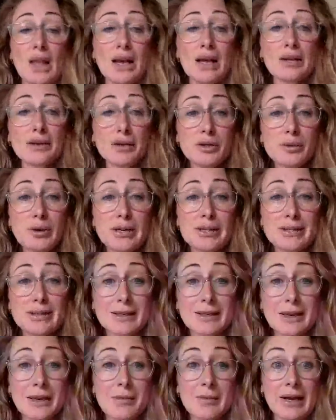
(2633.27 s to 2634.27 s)
I don't know when he's
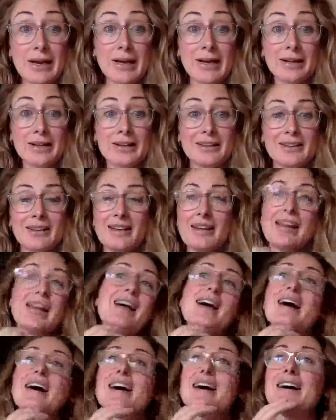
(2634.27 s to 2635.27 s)
going to come back.
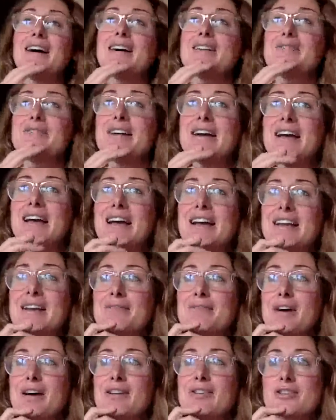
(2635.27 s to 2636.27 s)
And
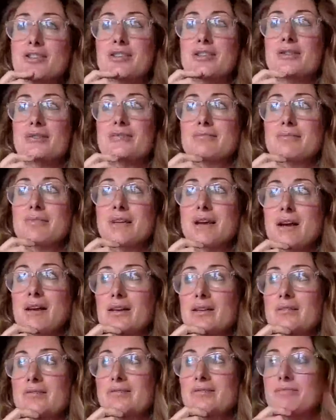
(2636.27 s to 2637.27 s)
if I just
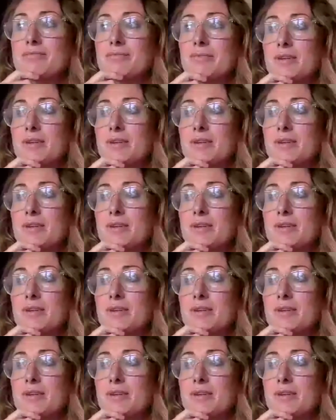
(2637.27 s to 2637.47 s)
kind of,